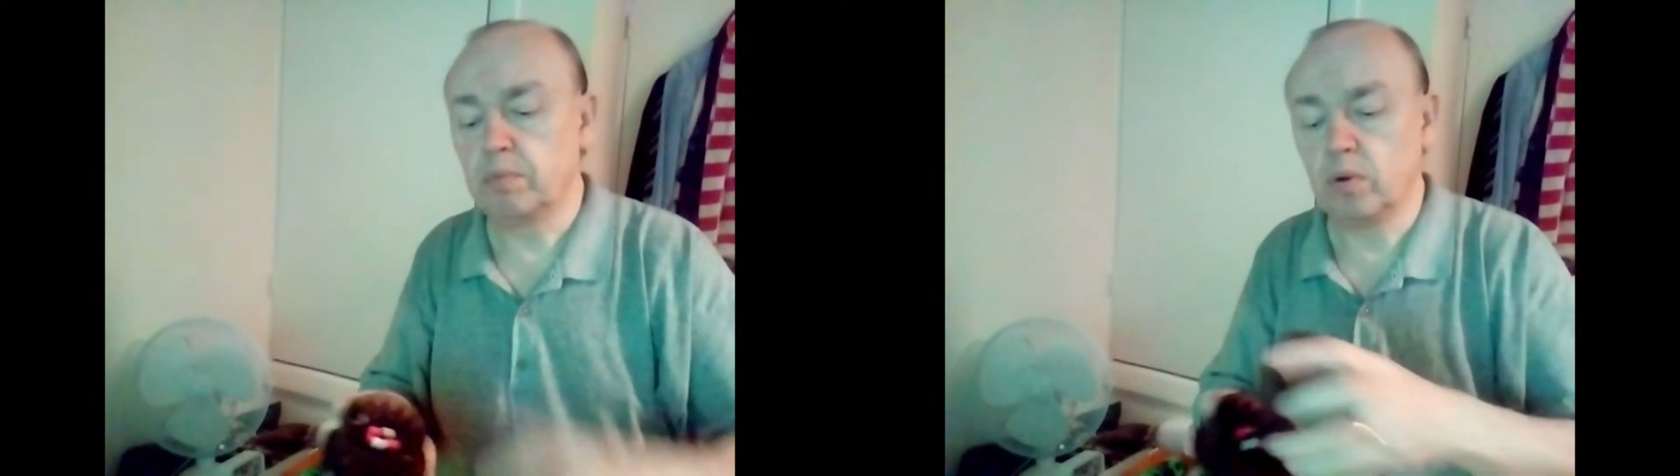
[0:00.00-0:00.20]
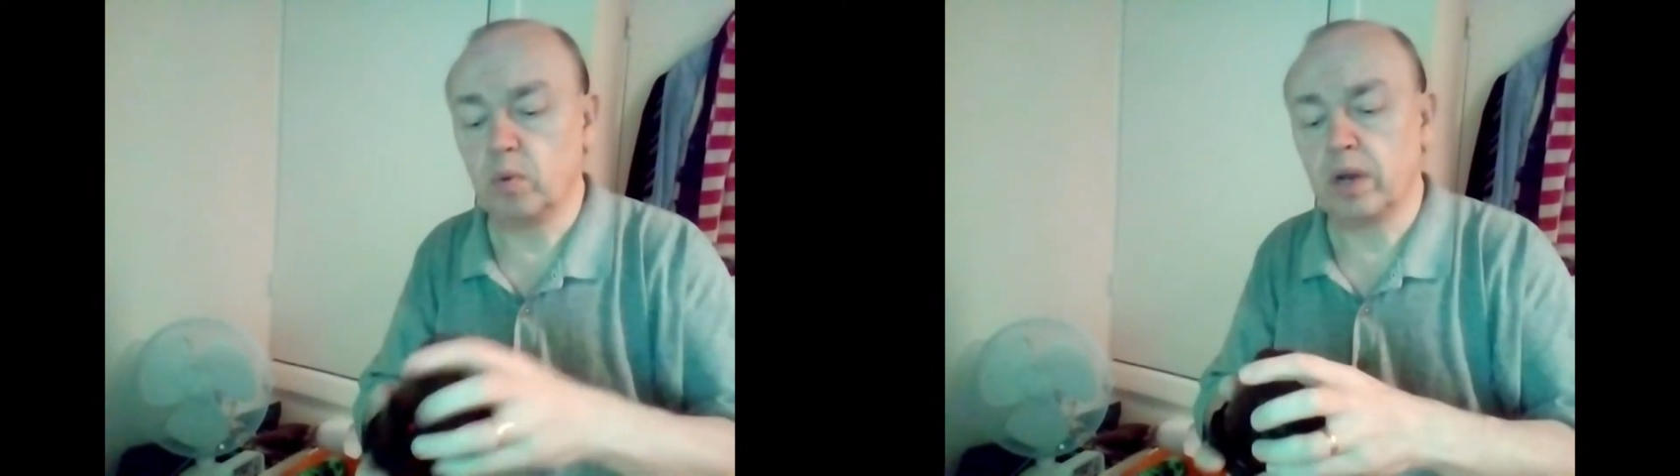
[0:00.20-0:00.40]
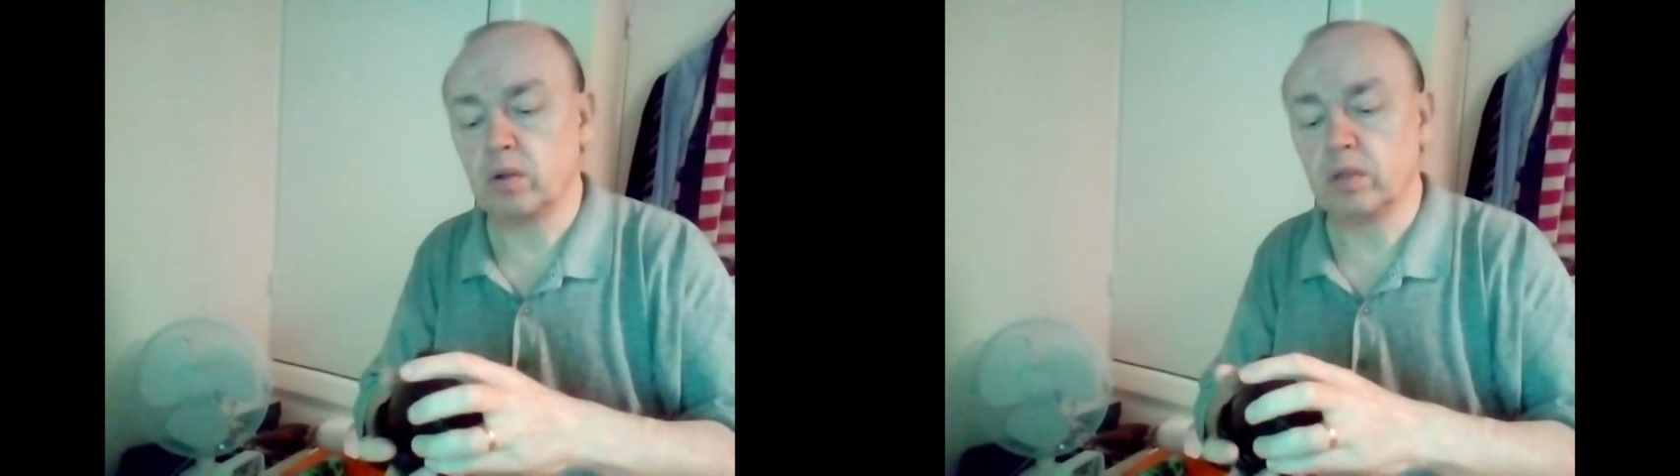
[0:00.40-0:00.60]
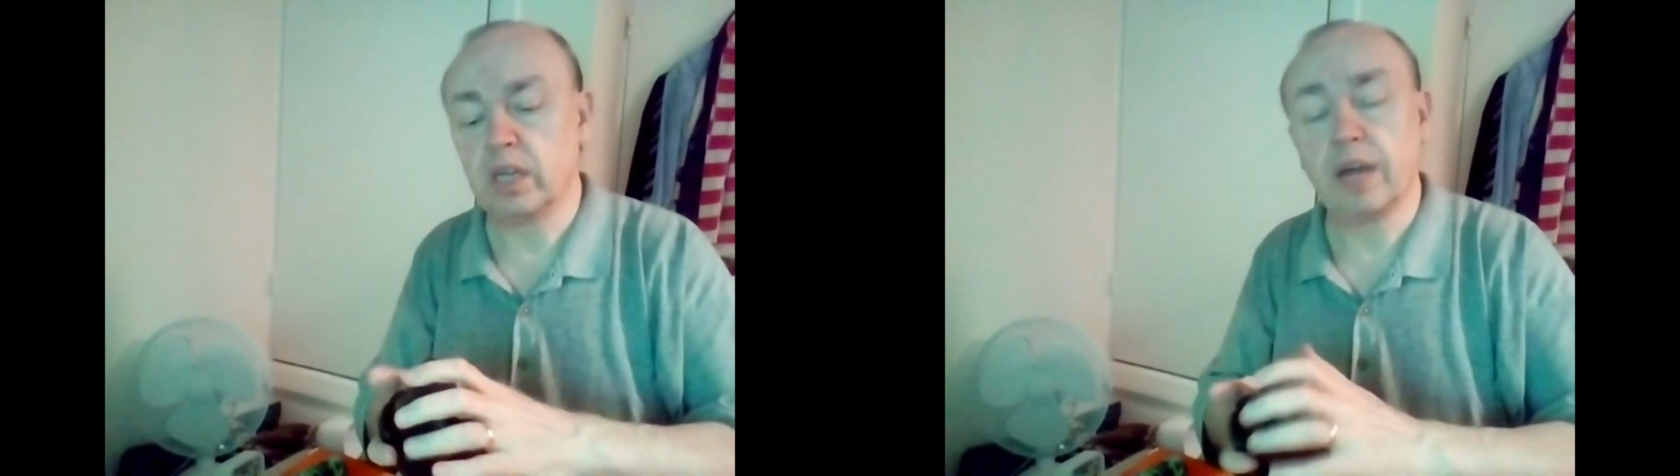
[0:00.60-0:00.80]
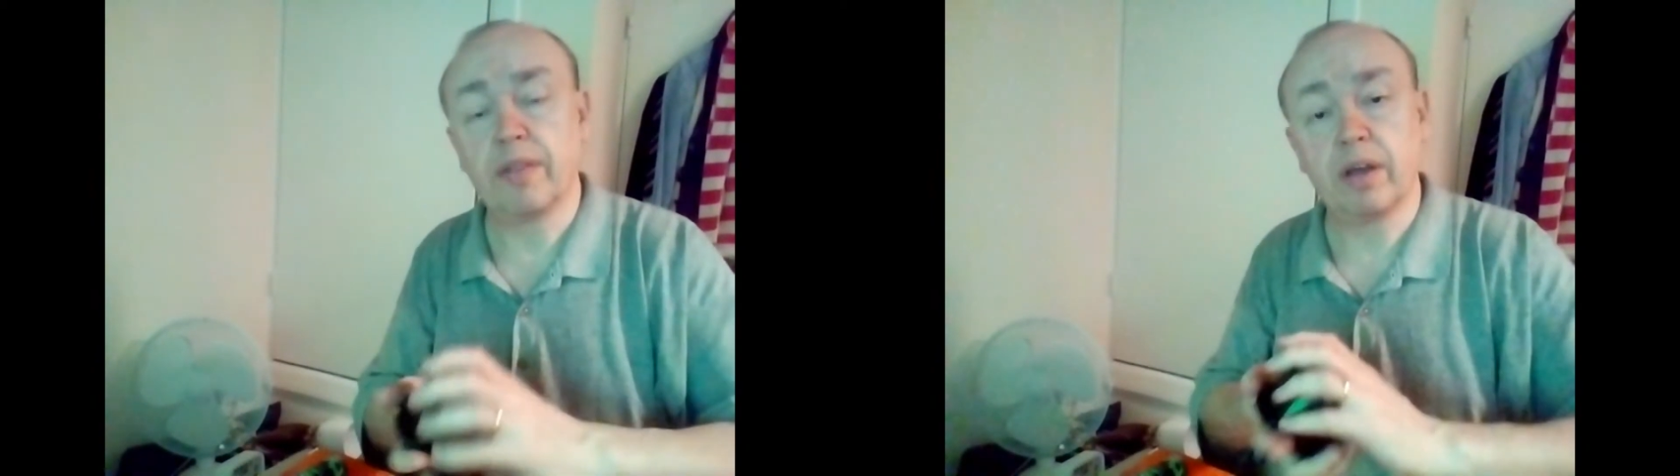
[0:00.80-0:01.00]
put one on
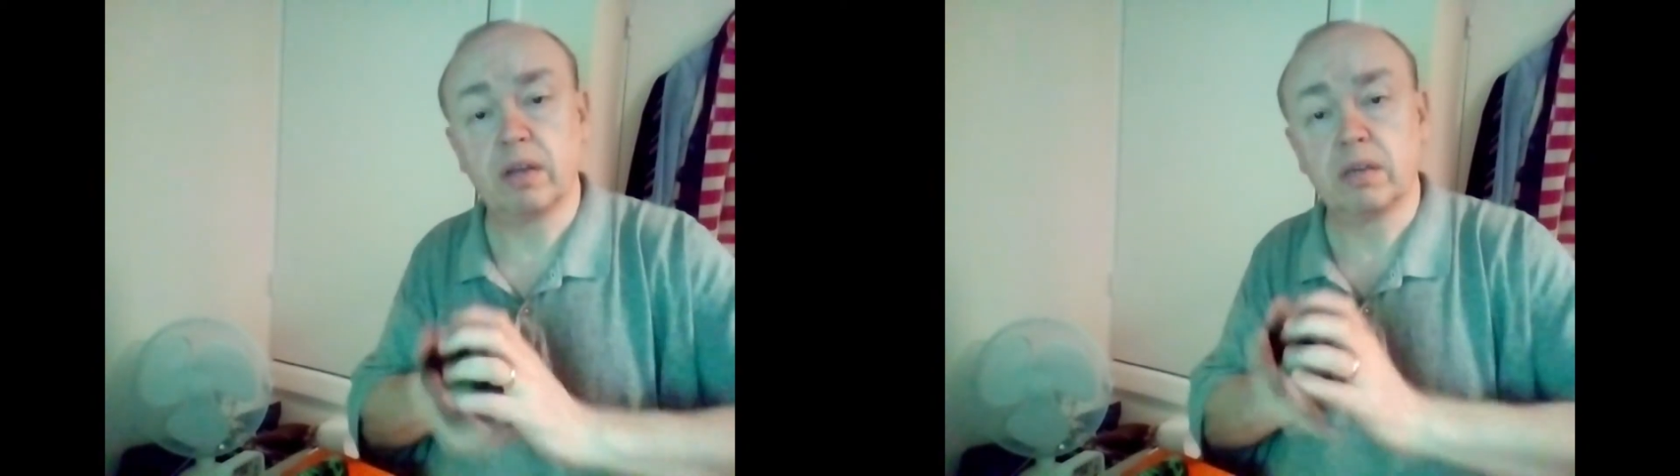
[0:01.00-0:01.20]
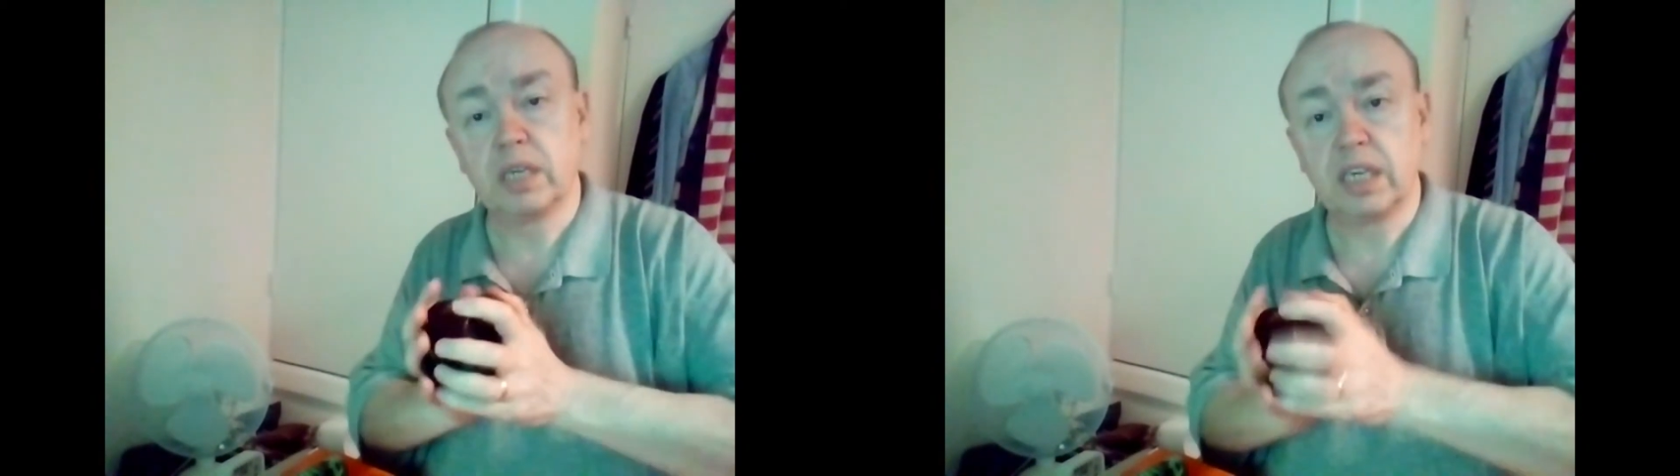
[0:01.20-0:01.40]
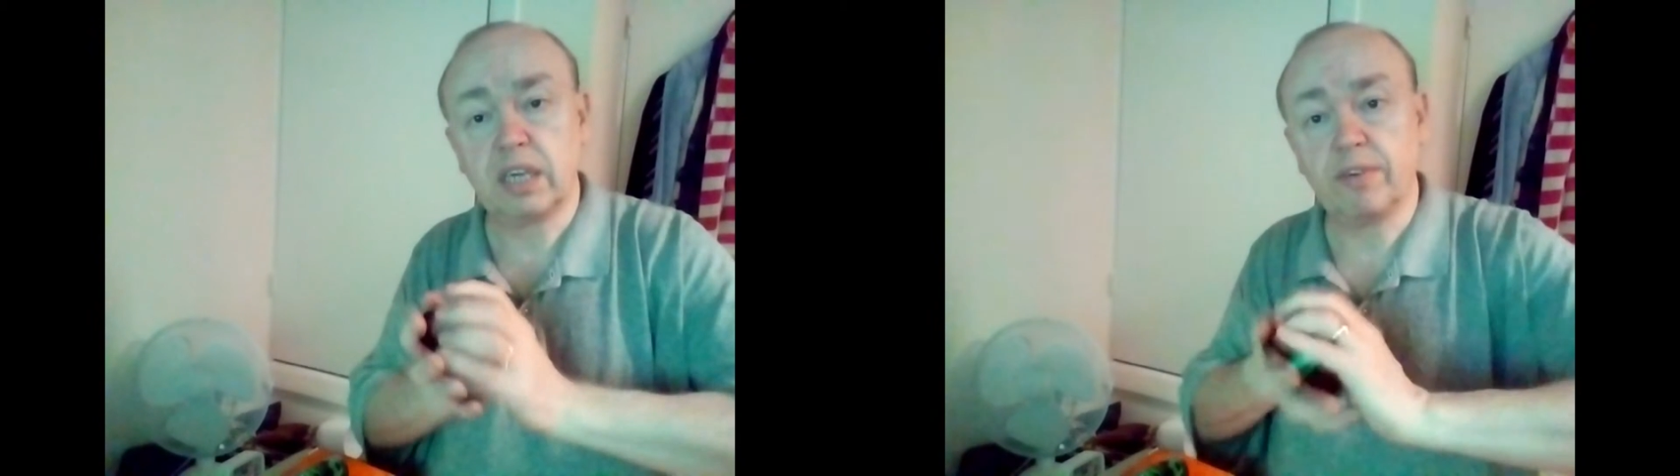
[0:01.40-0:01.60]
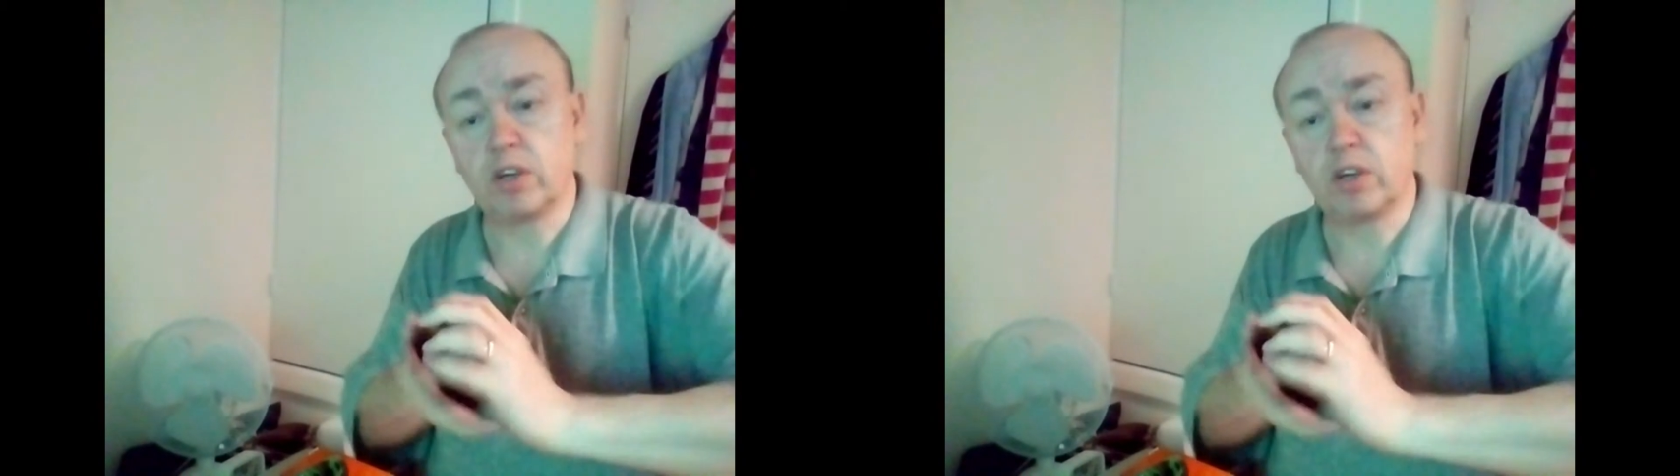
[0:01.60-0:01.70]
the other, give